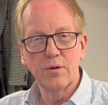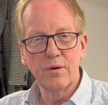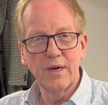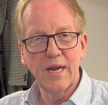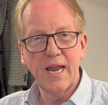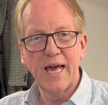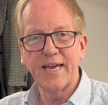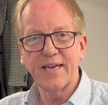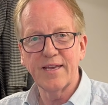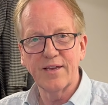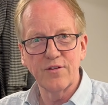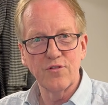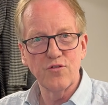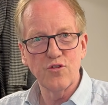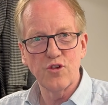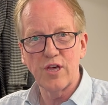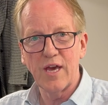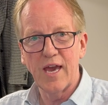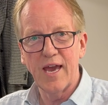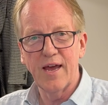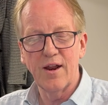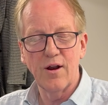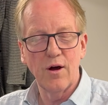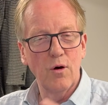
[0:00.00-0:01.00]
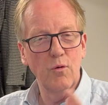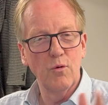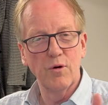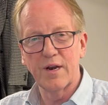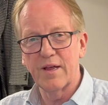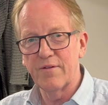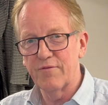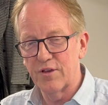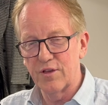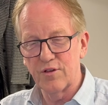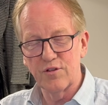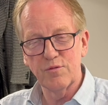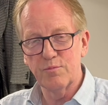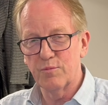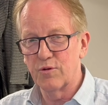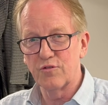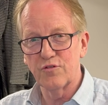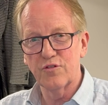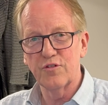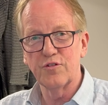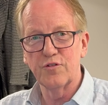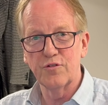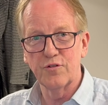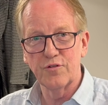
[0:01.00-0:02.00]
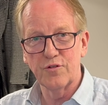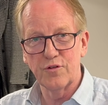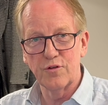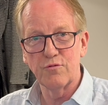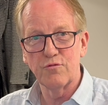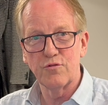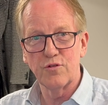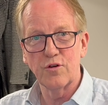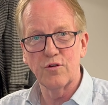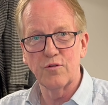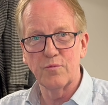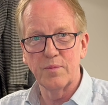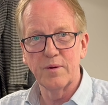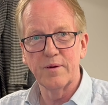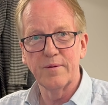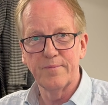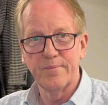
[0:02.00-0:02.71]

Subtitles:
like and share or whatever you're supposed to do on YouTube.